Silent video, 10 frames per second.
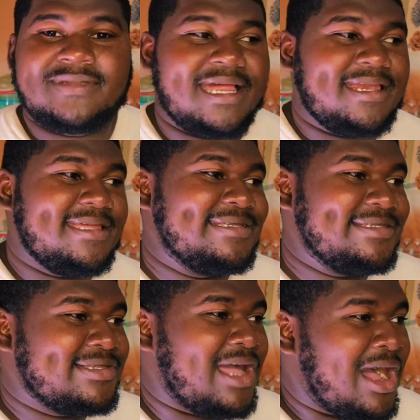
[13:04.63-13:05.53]
that
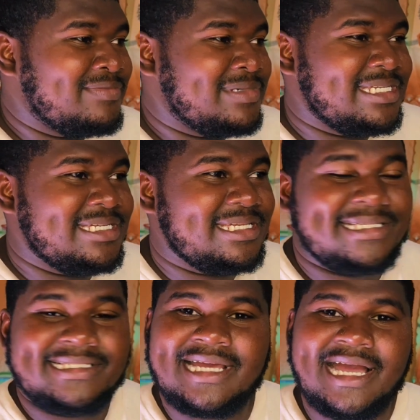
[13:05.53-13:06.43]
is Omni
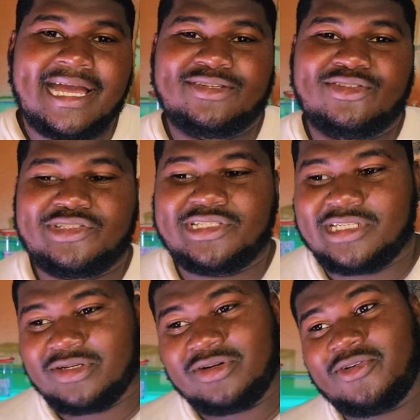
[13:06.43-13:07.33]
in a
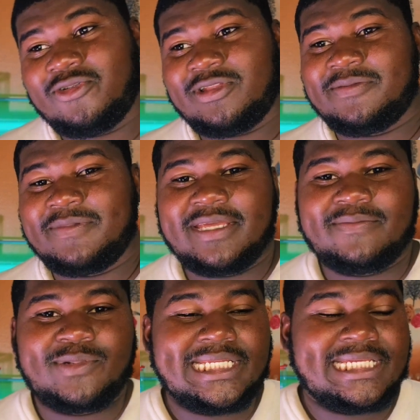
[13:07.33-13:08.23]
nutshell, how they make
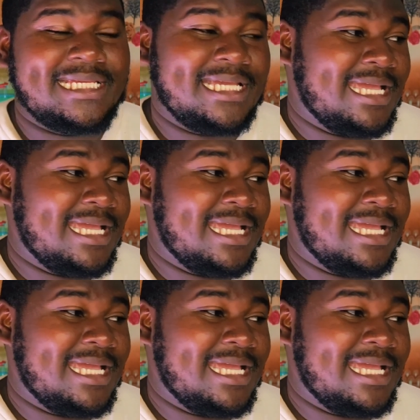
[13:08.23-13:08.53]
money.